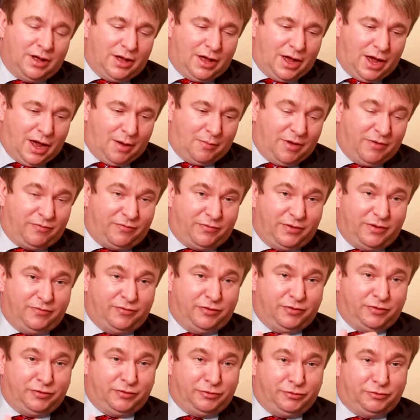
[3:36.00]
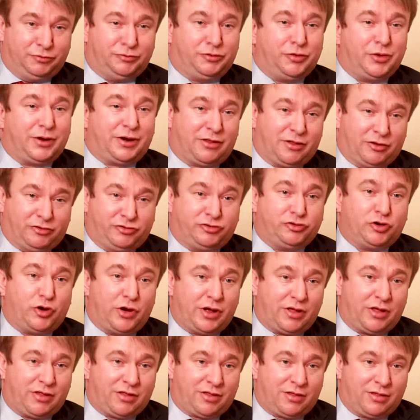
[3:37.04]
If you do it as a
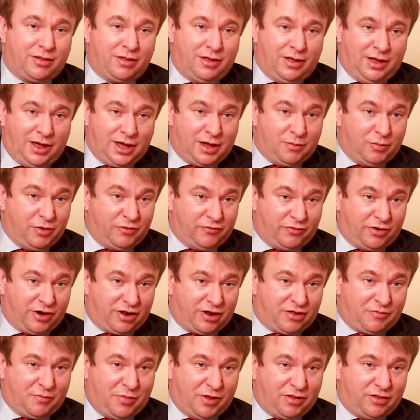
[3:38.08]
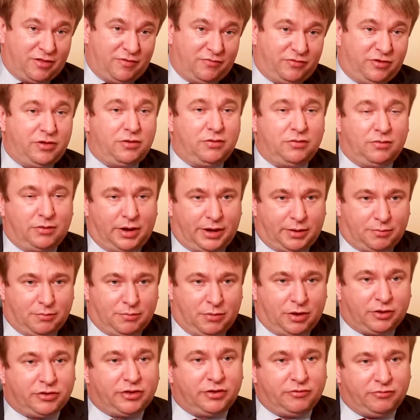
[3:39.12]
choice, it can be very expensive to you, like
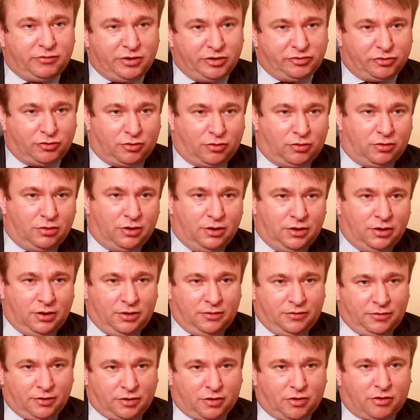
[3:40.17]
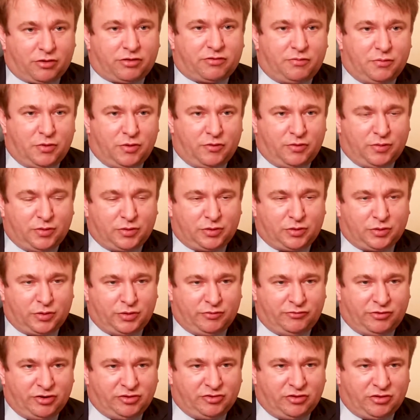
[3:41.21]
multi-region, or the cost of moving
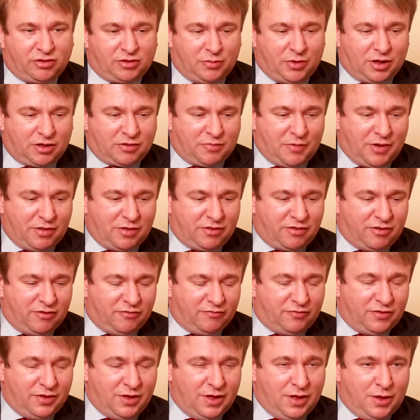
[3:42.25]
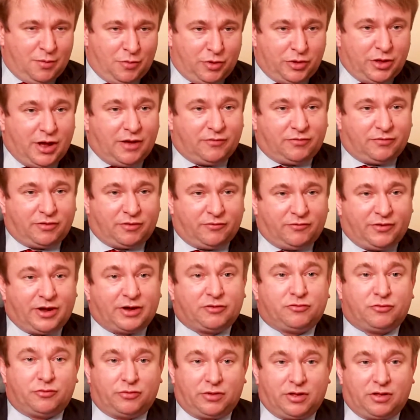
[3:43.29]
between regions can be expensive, but you have to
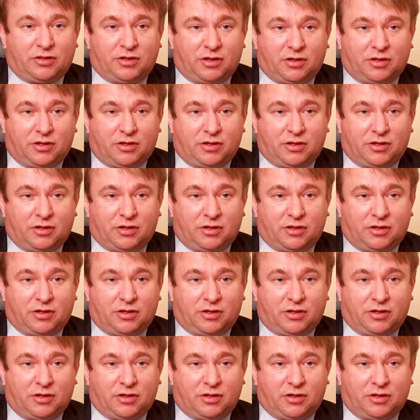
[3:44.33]
factor all these